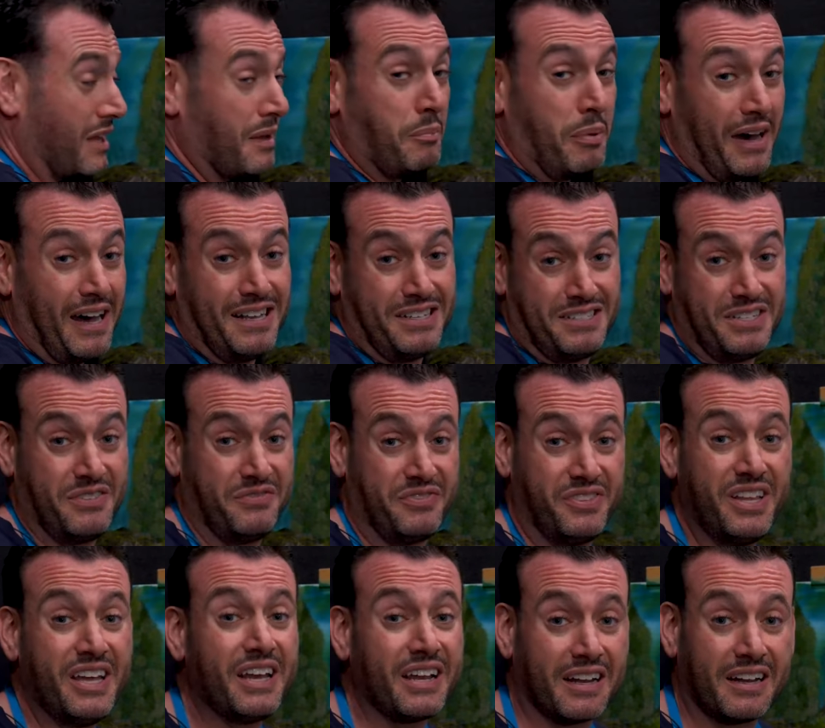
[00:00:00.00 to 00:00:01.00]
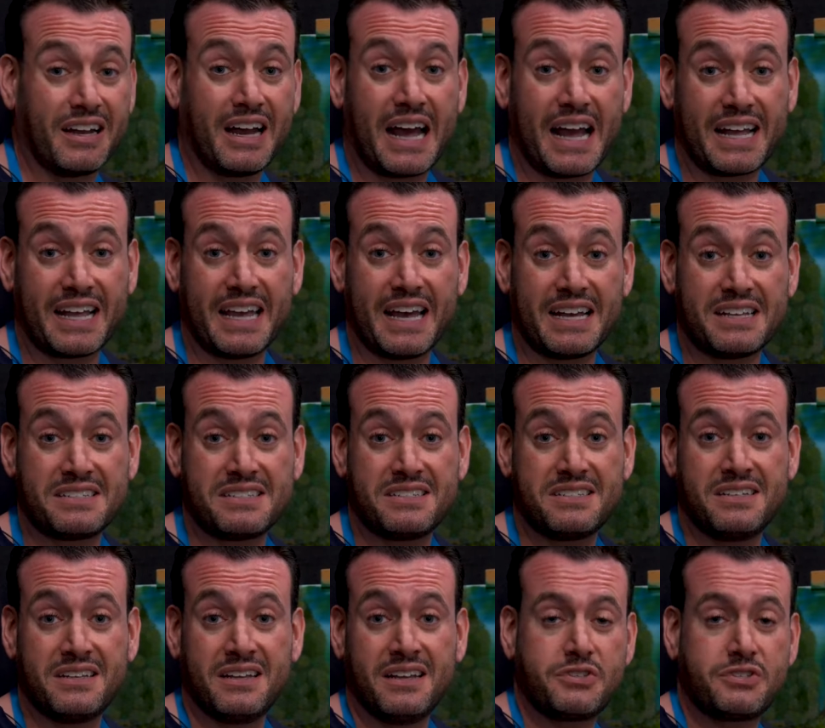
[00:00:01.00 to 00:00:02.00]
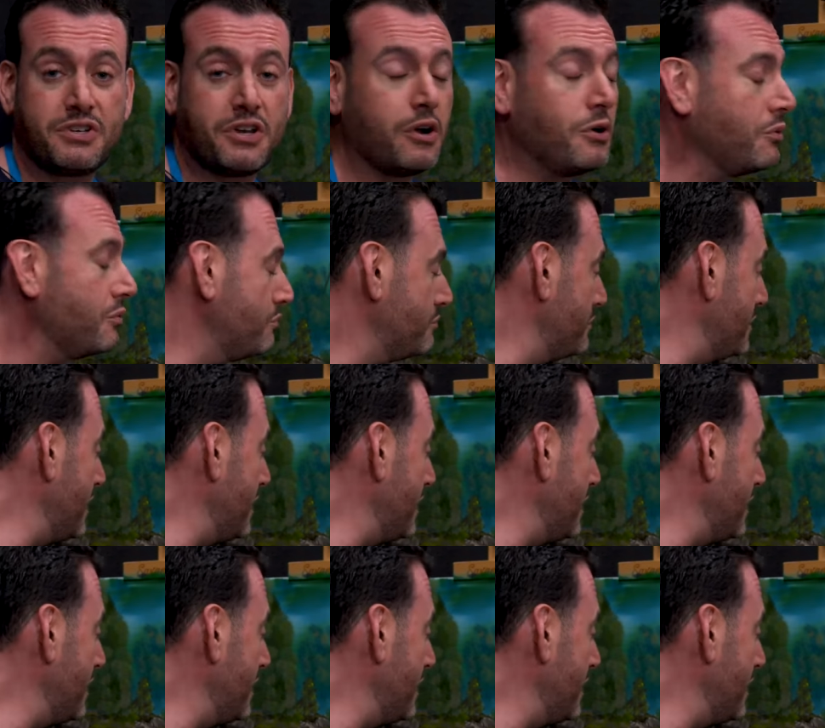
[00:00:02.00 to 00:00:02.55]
a positive thing, I guess. So